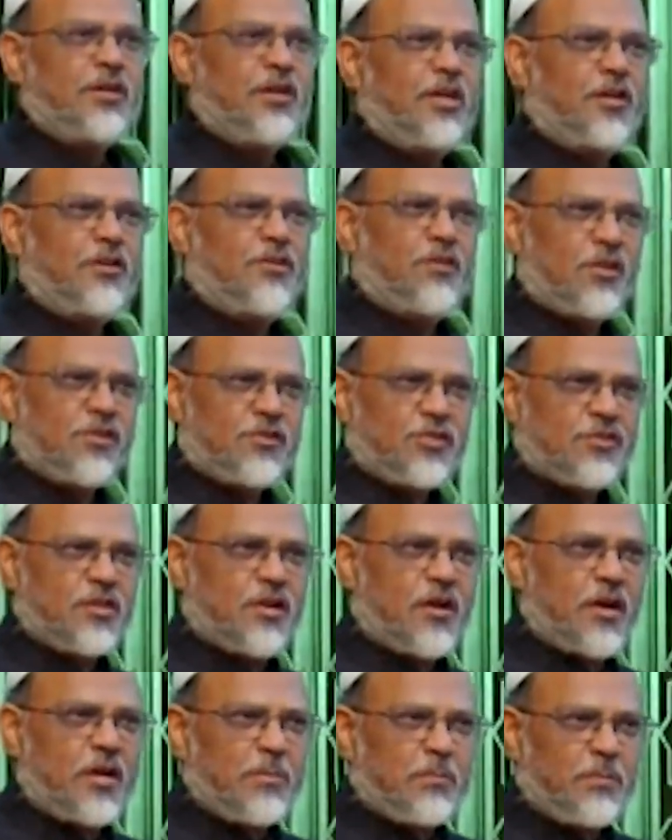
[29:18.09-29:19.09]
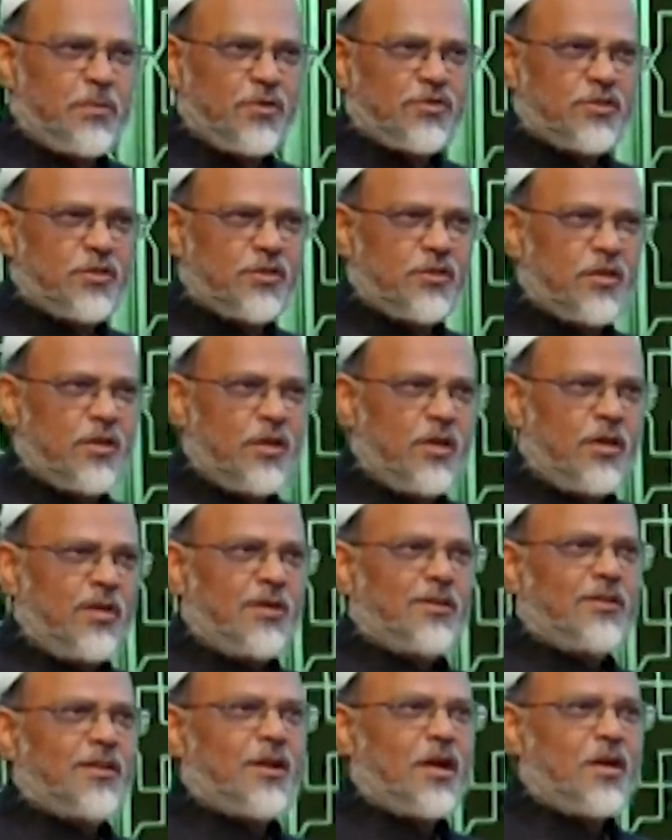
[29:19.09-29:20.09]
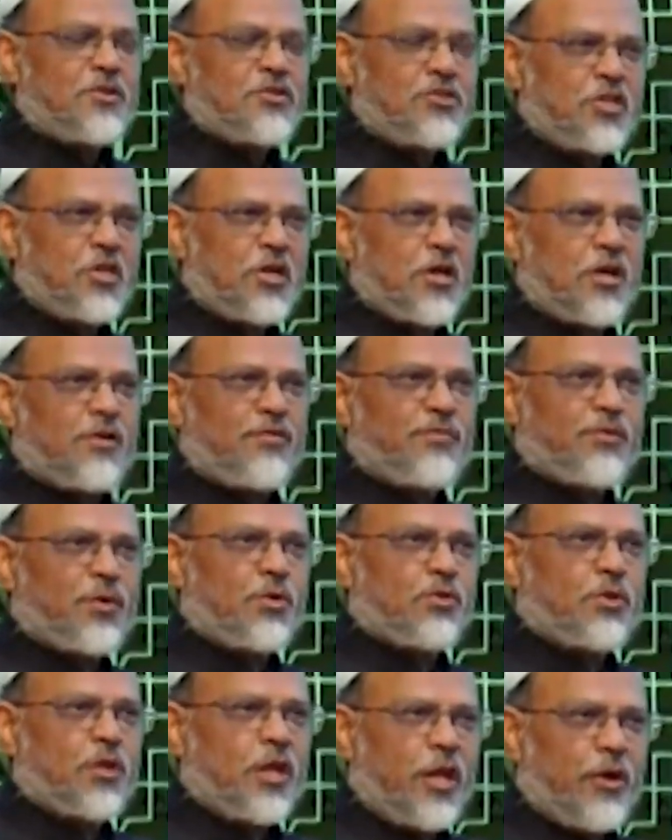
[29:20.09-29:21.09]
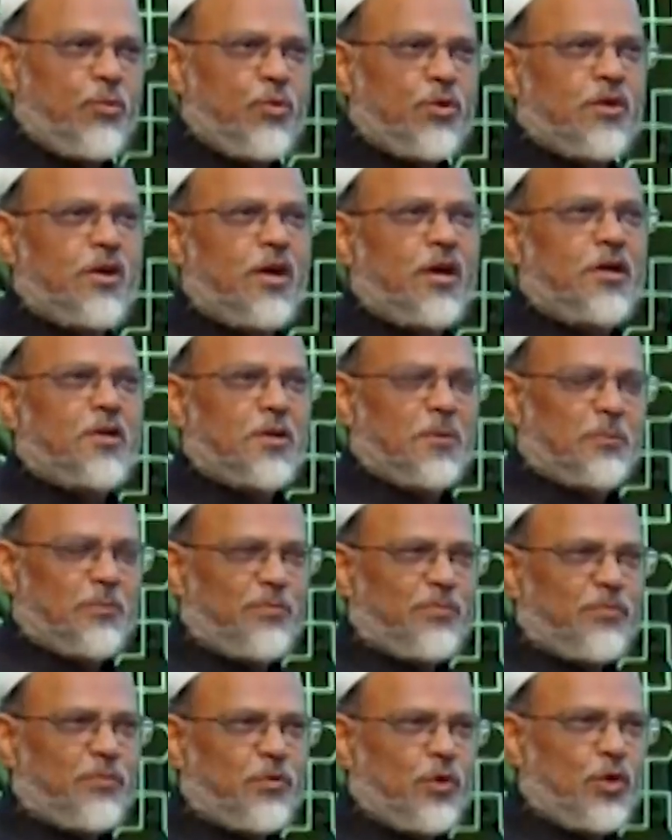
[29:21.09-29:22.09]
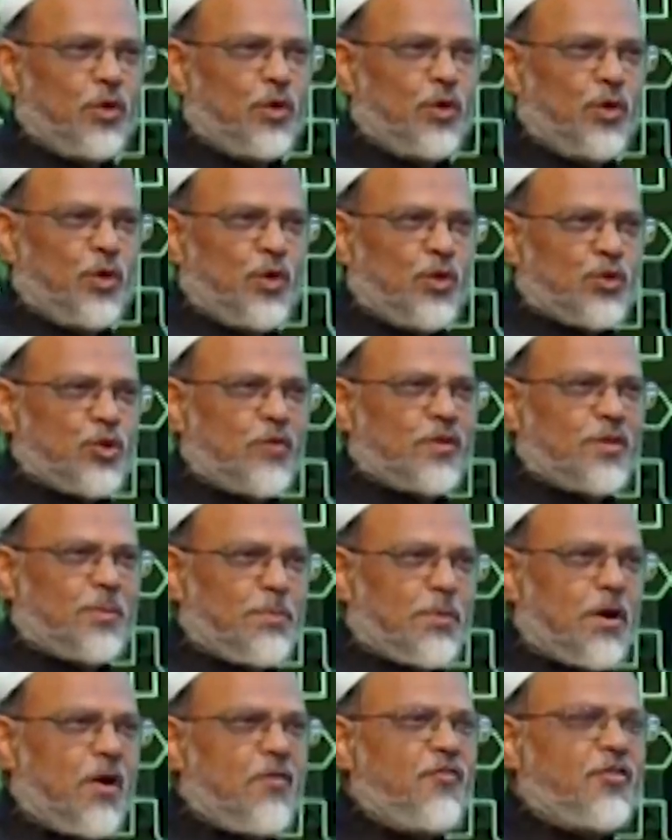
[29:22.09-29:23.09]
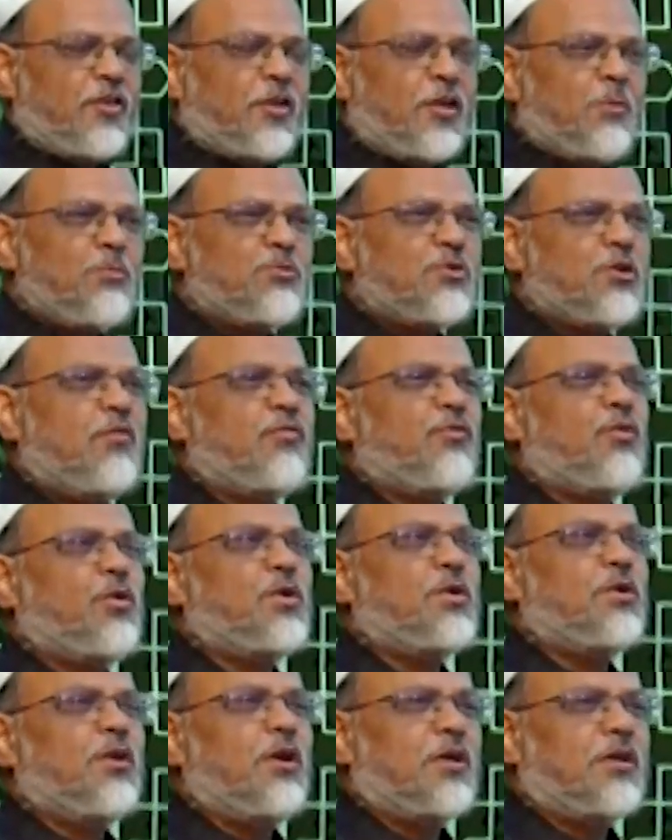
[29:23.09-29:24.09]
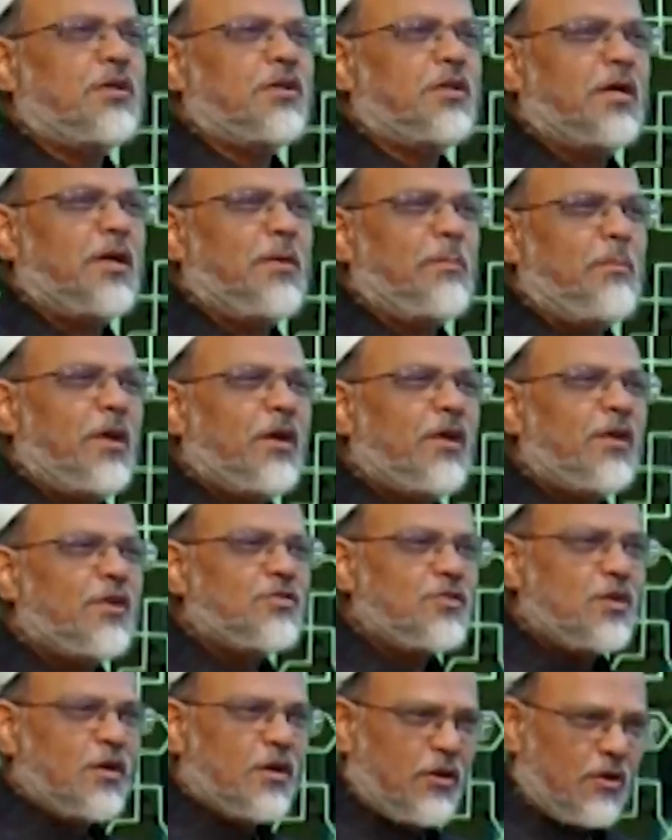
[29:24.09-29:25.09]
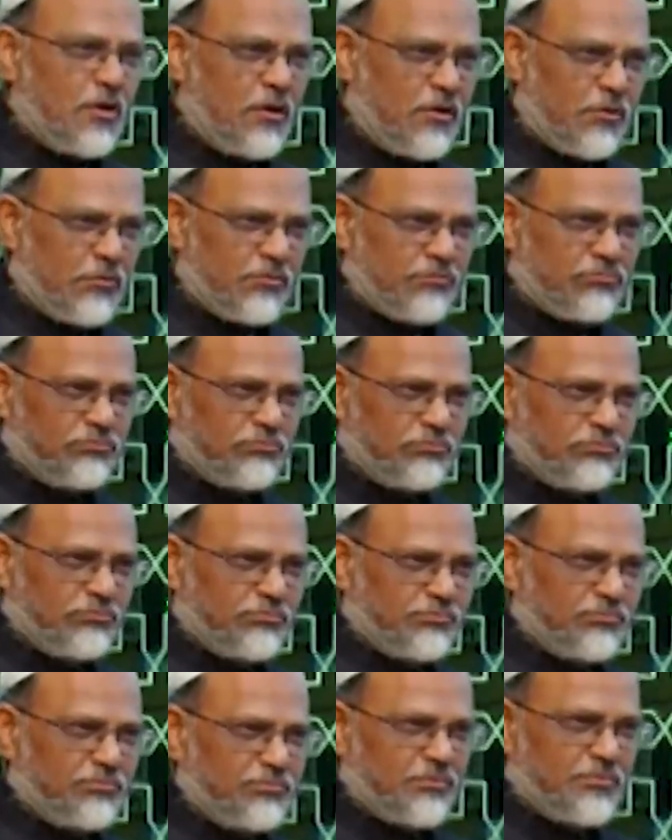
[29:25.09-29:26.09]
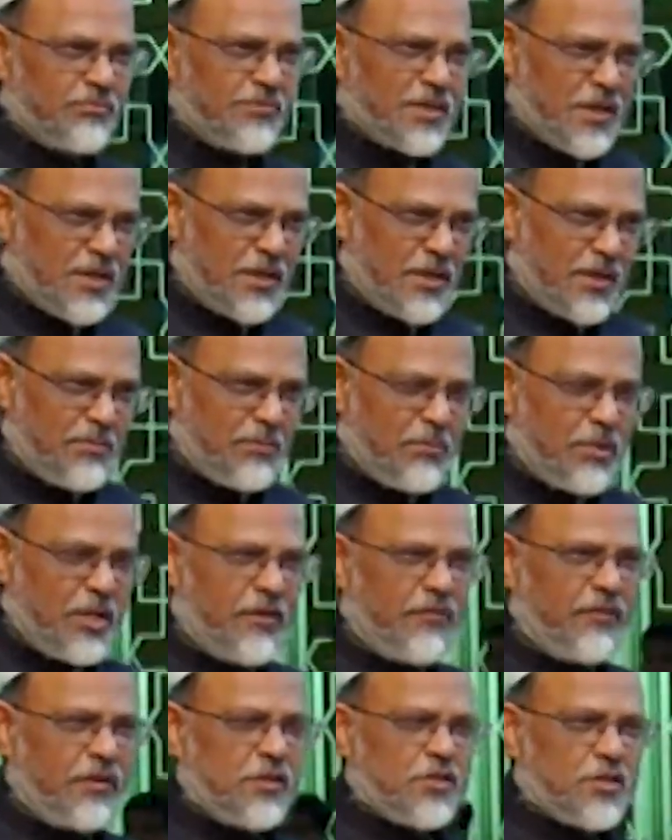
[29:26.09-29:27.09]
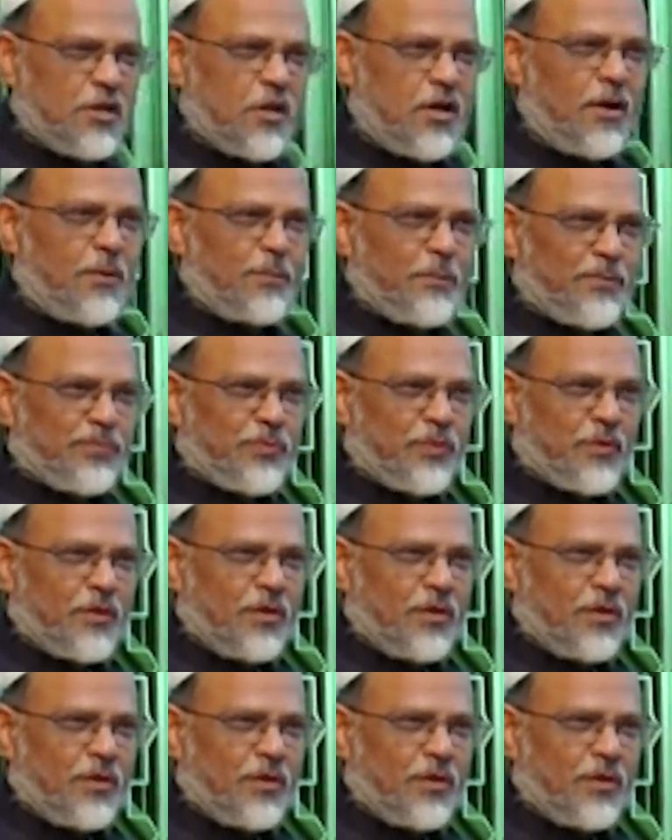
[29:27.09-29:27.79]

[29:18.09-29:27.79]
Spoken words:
He thinks is the right person, the right seeker of truth, He would guide him. So the Prophet himself could not make his uncle believe in Islam.